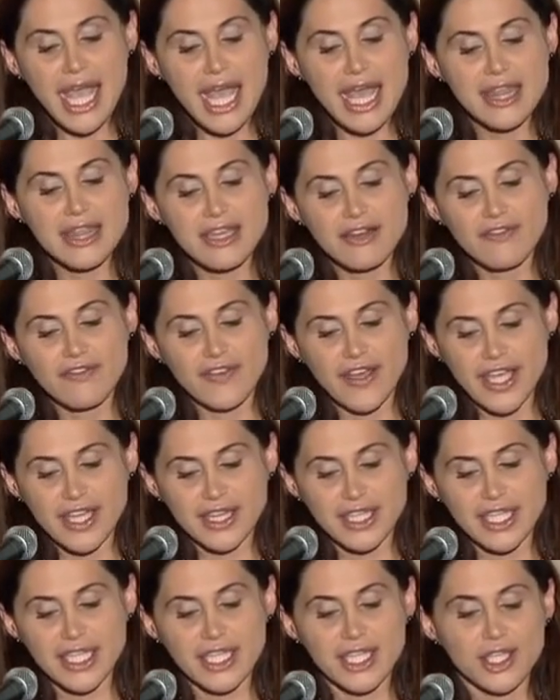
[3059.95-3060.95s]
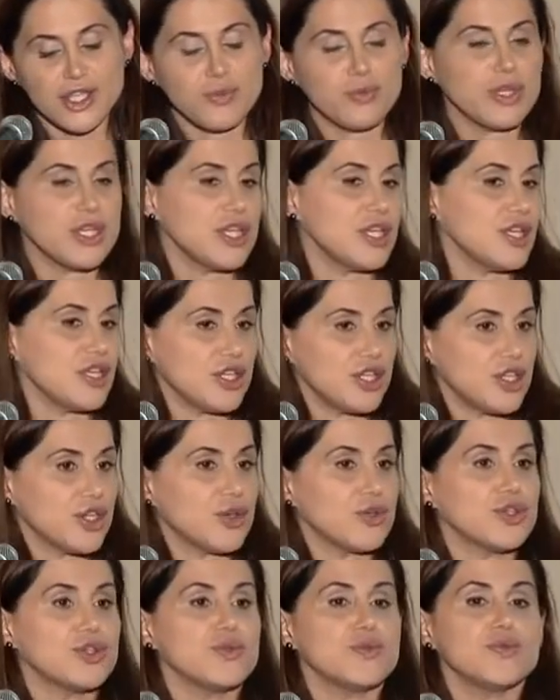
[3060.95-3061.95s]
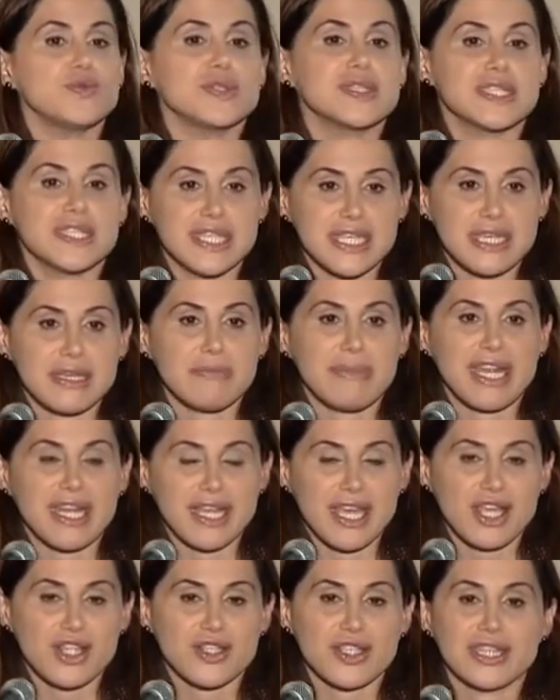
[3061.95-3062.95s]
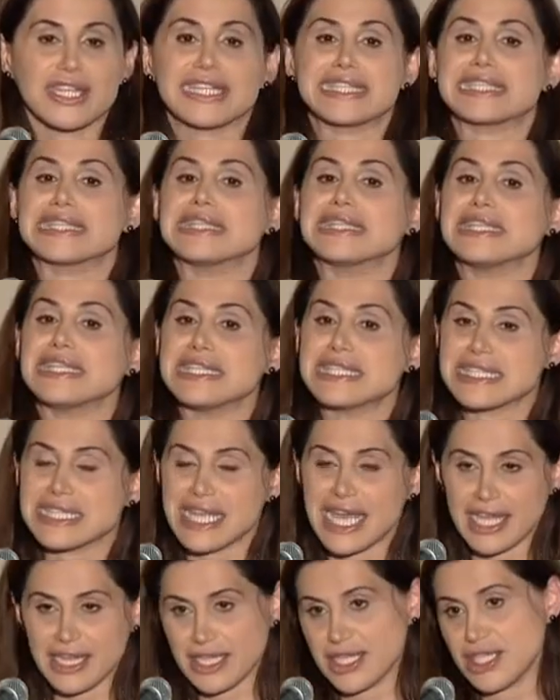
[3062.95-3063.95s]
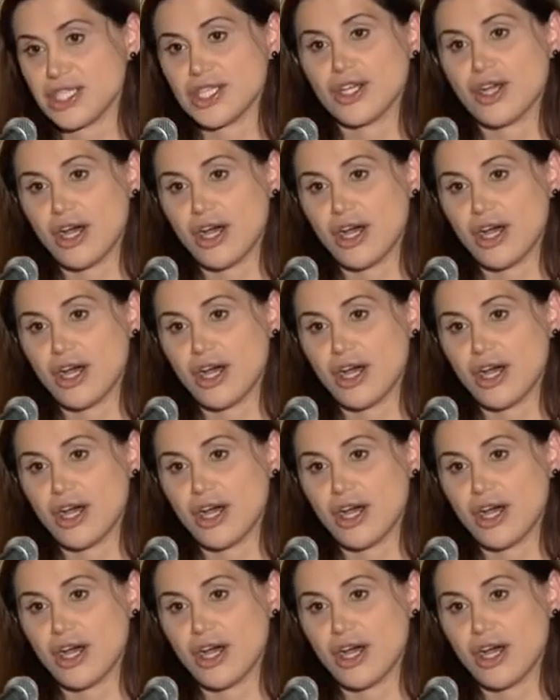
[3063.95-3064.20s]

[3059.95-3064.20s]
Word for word: And then finally, we you know use the medication that's least likely to